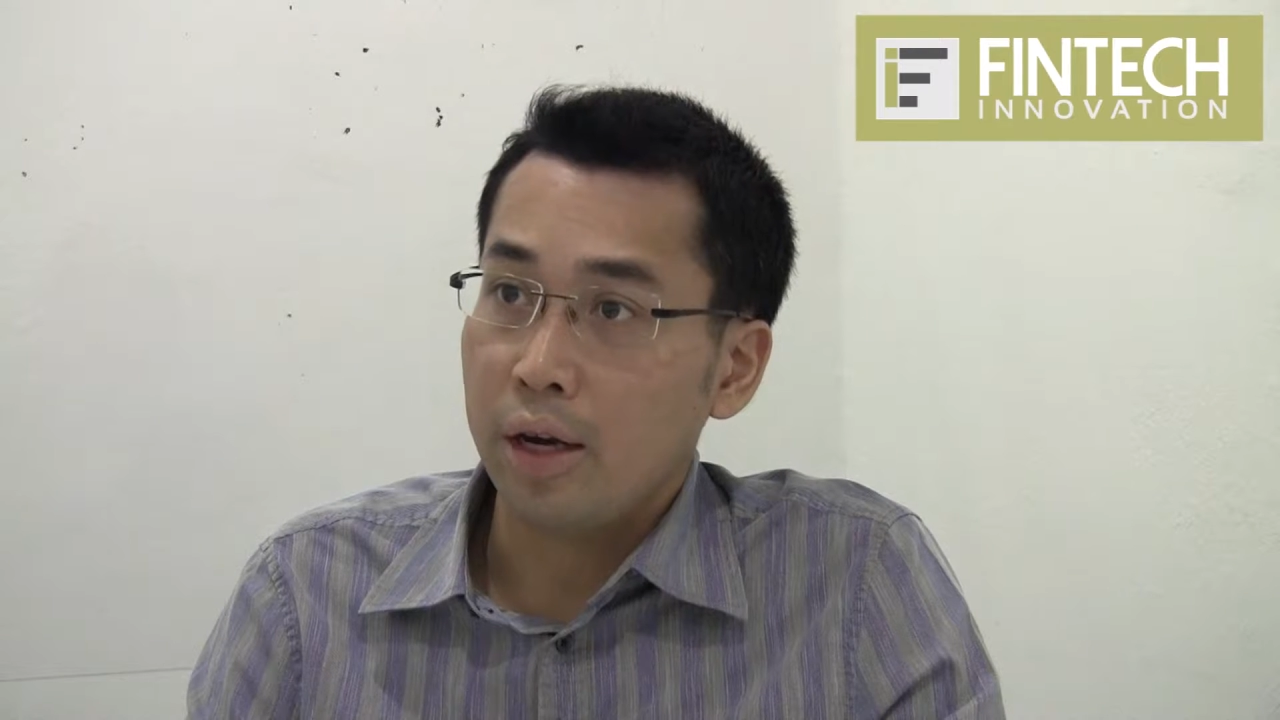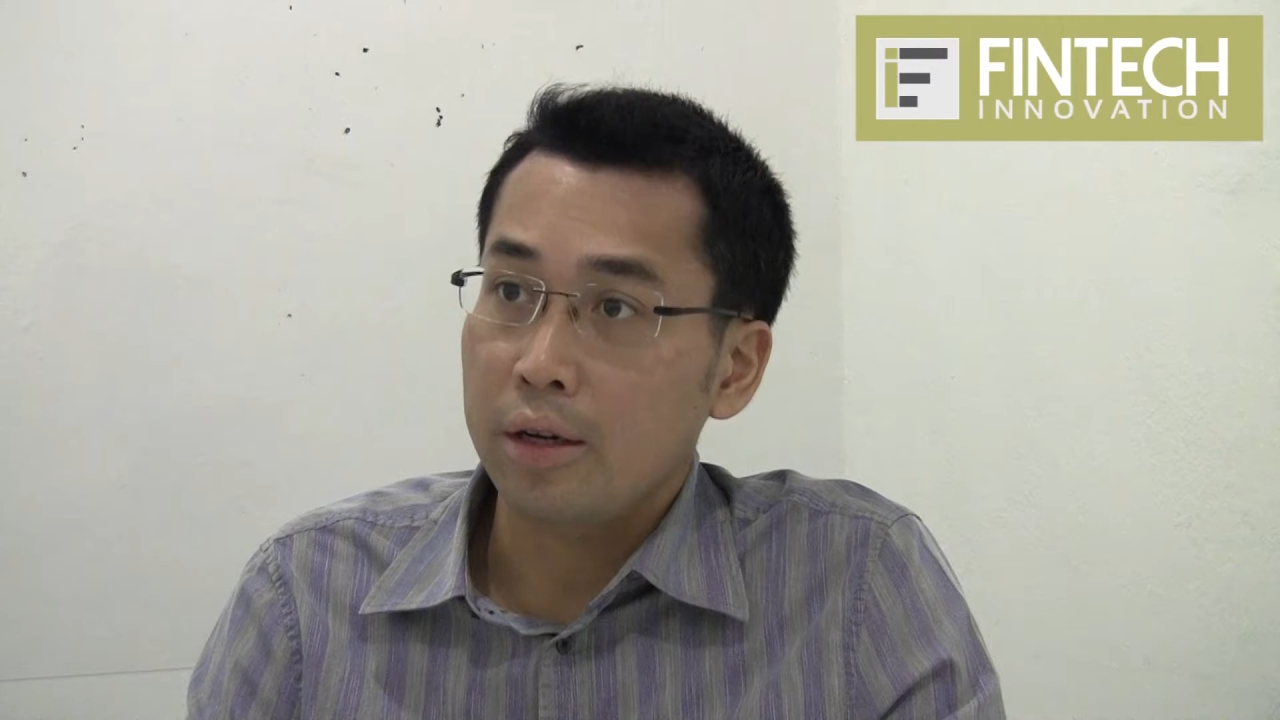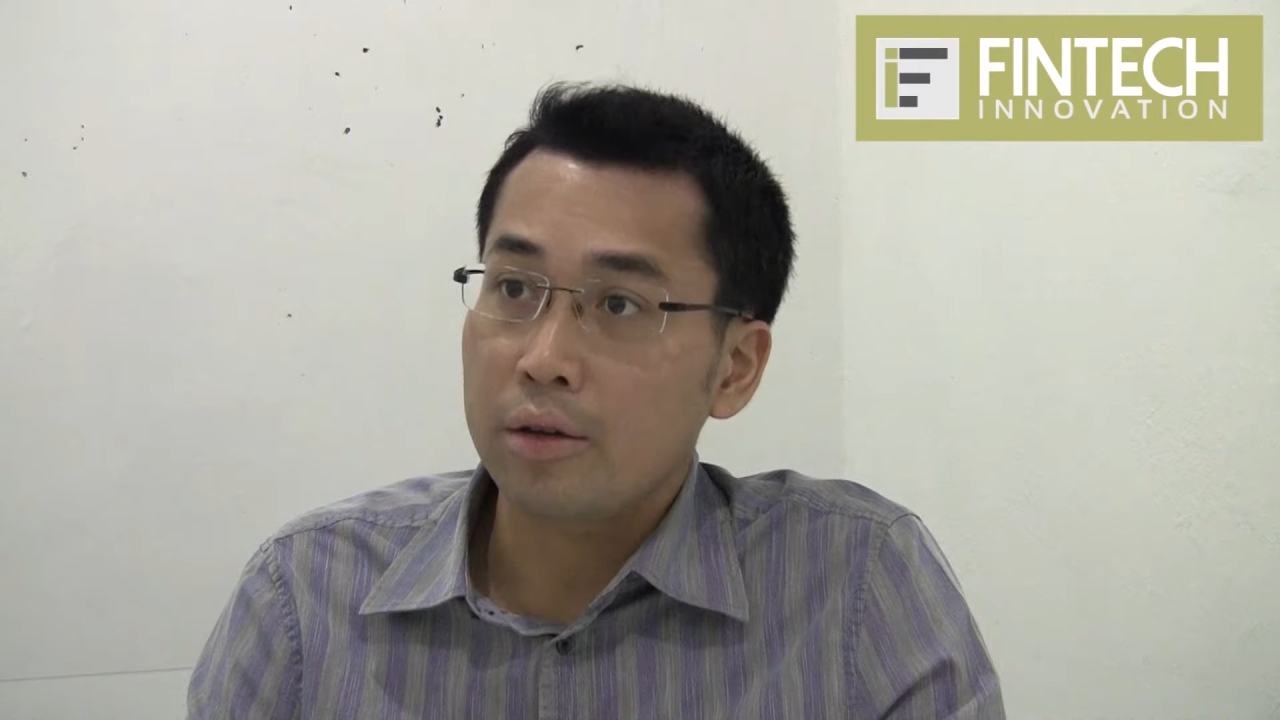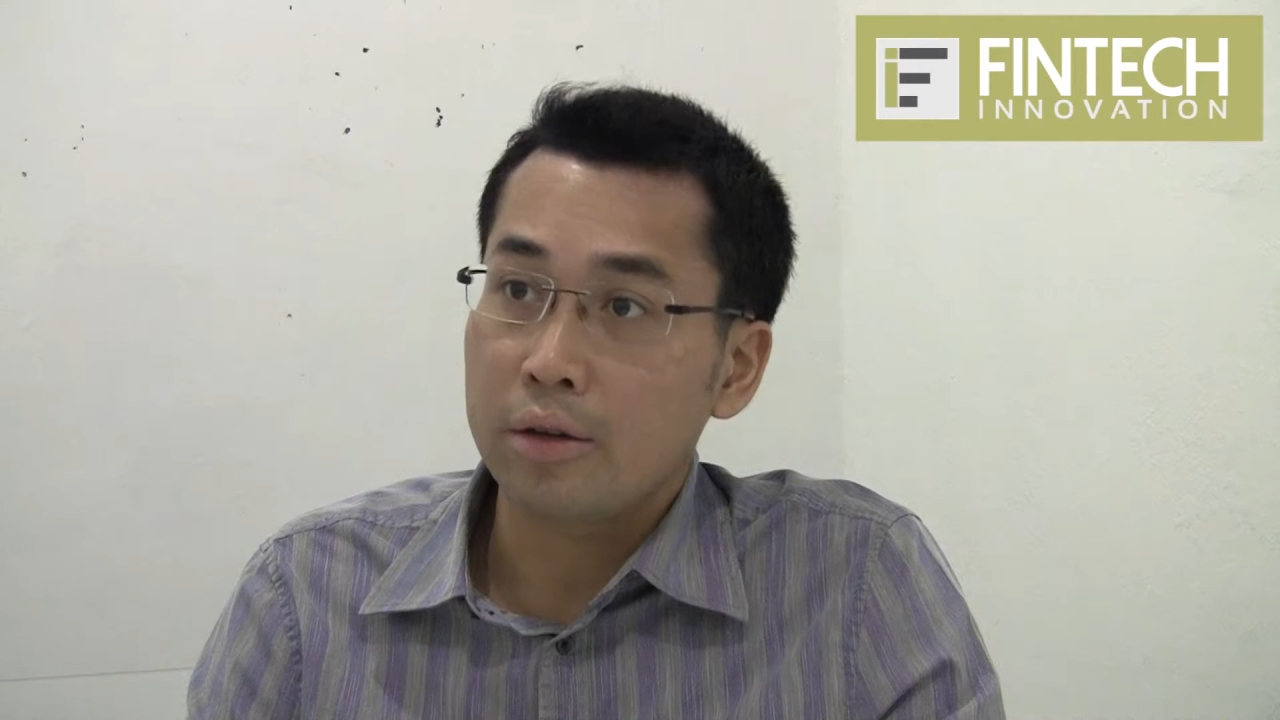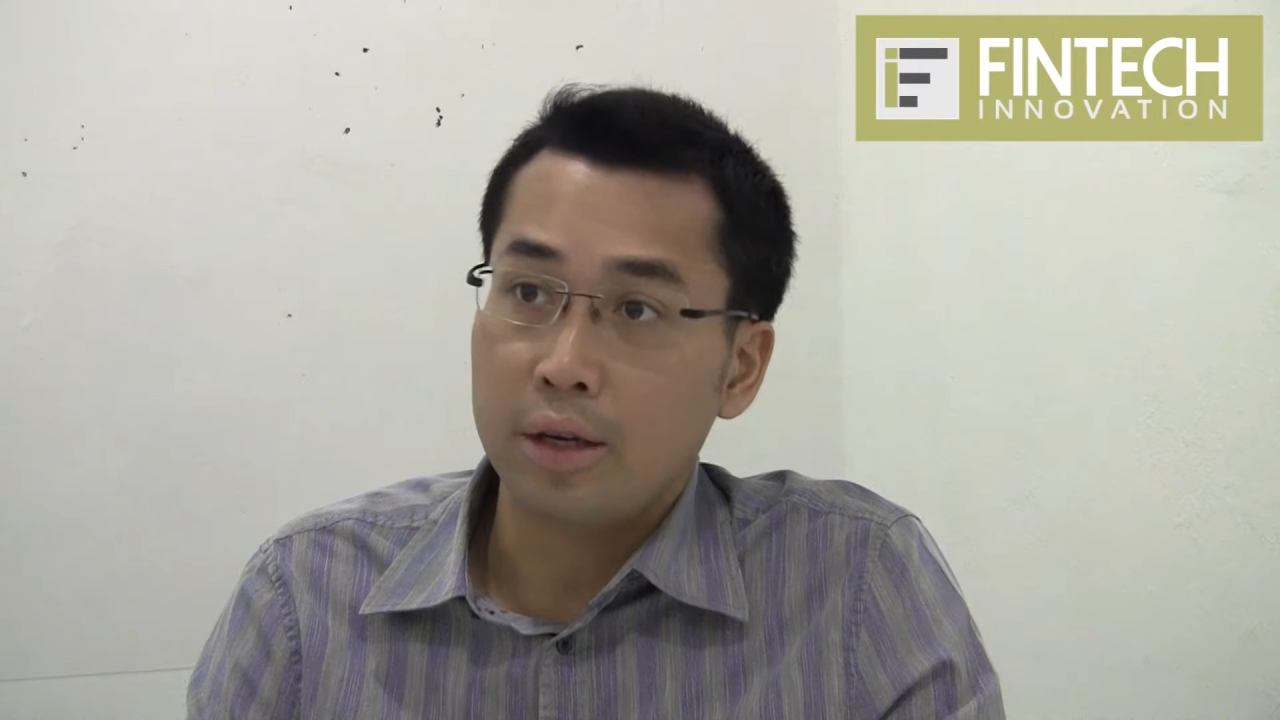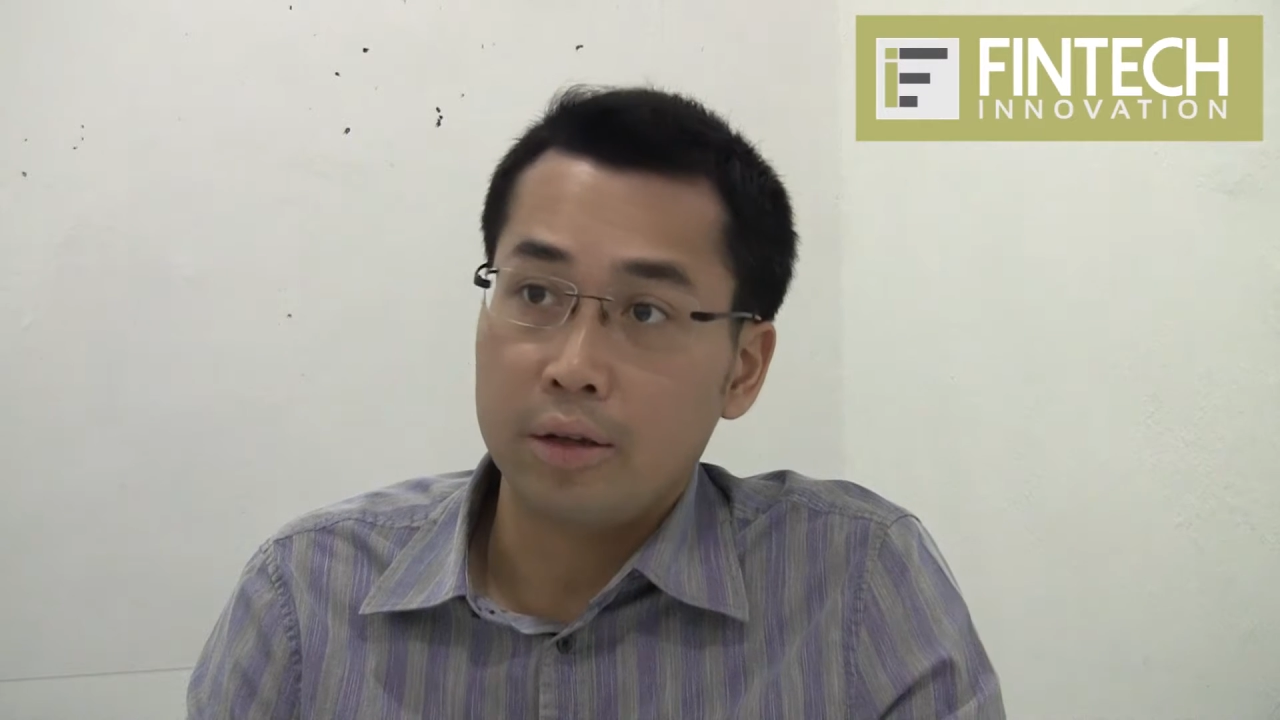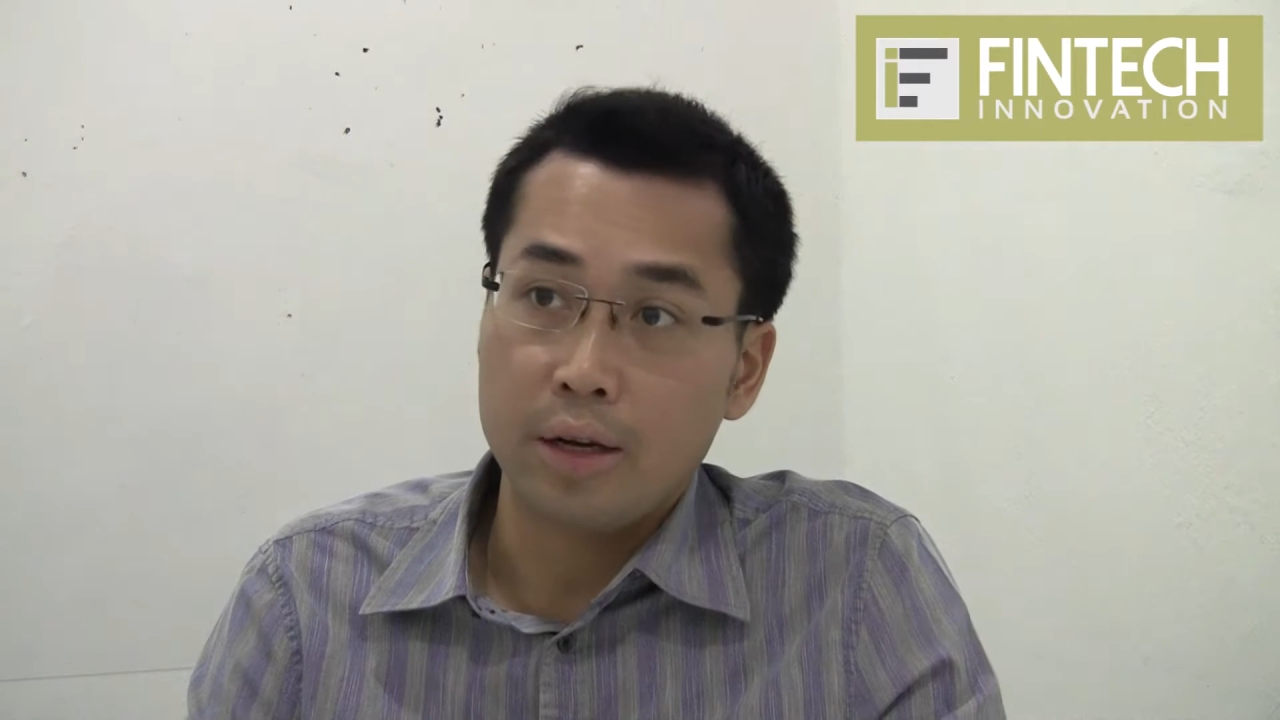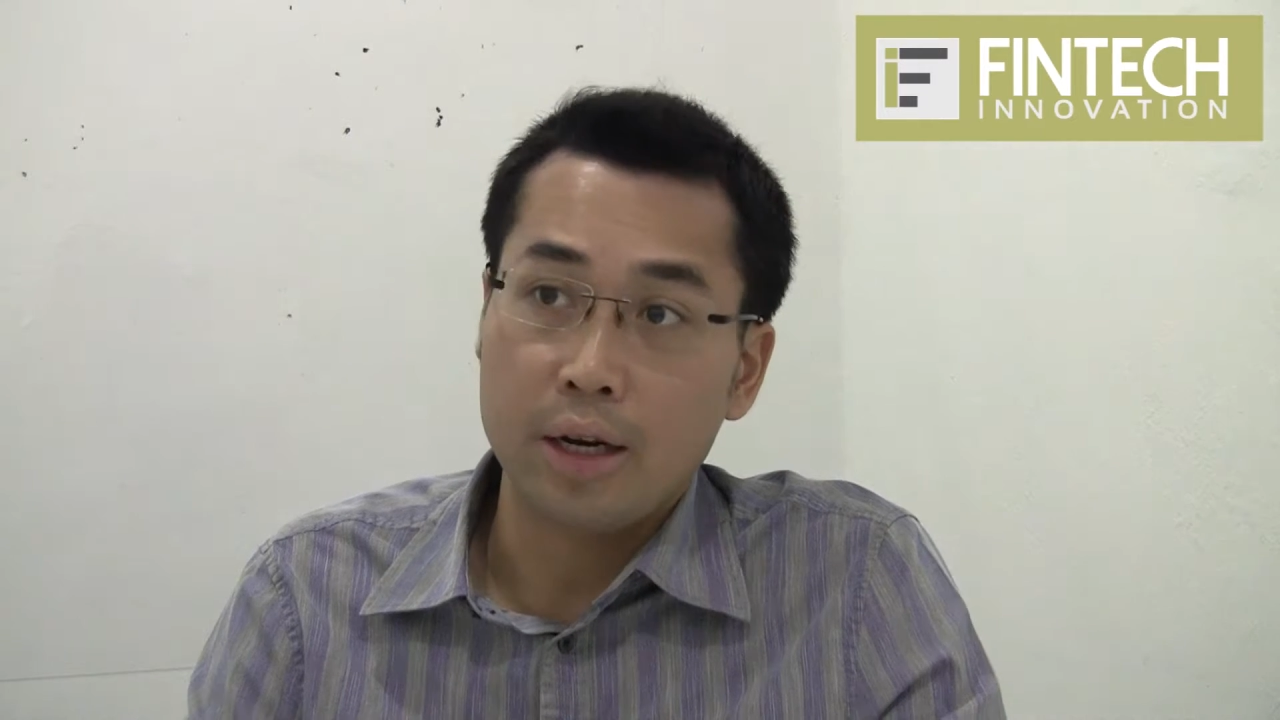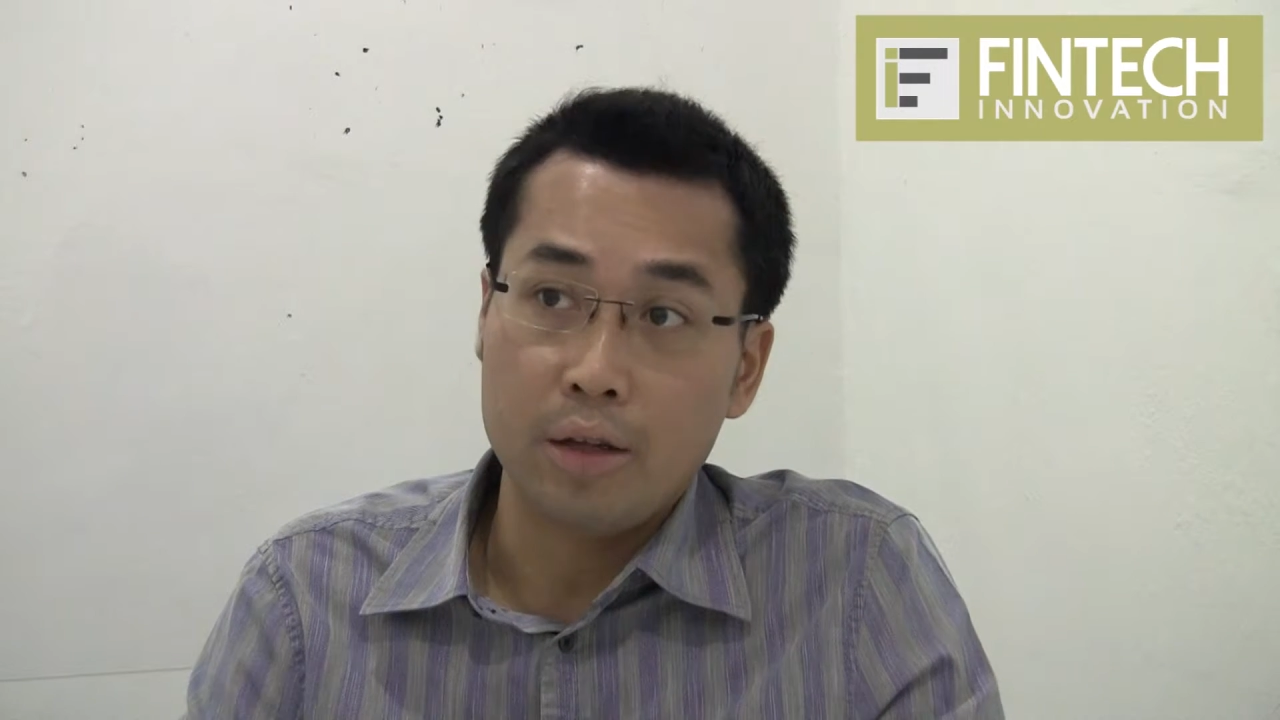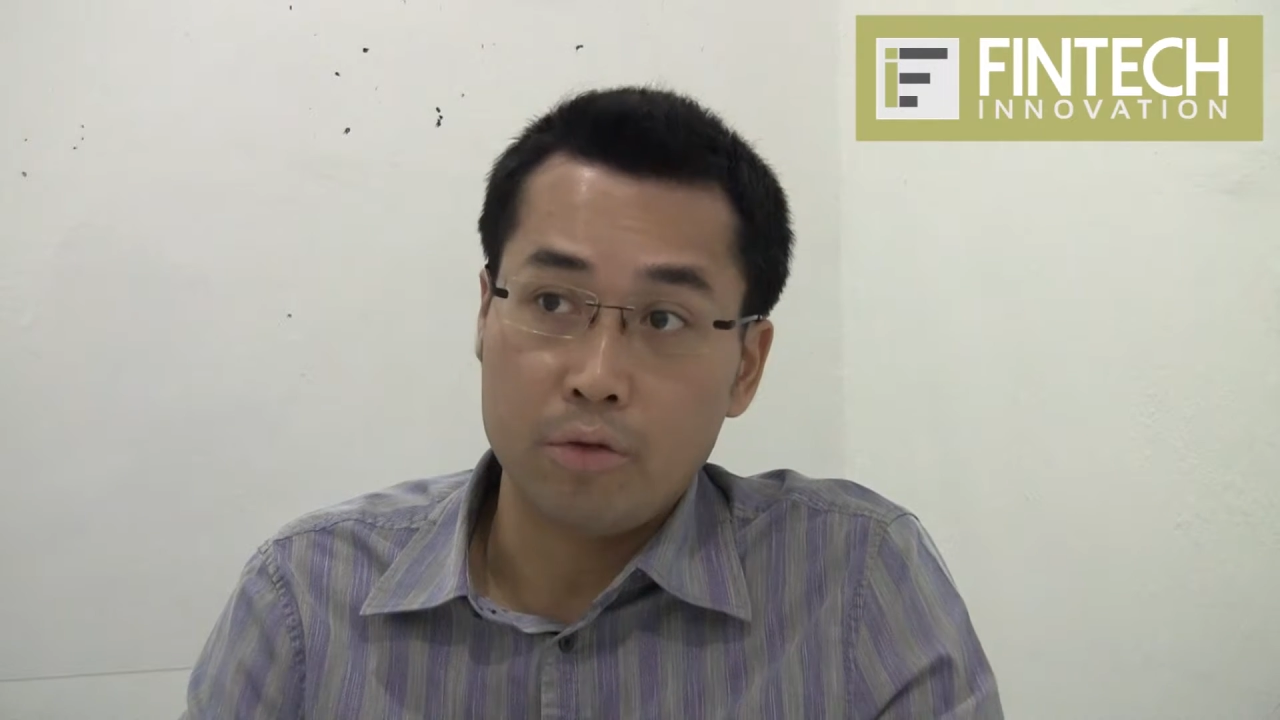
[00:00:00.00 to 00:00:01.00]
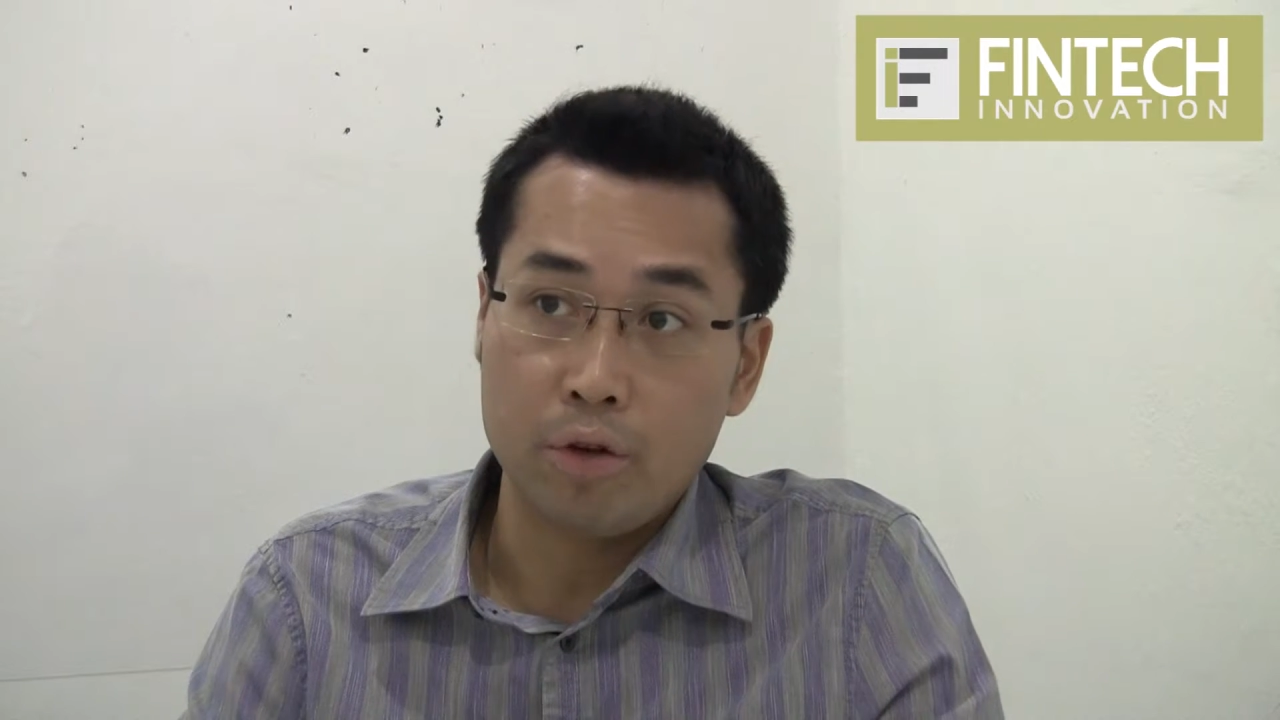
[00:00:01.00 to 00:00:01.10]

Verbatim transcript: understand the client's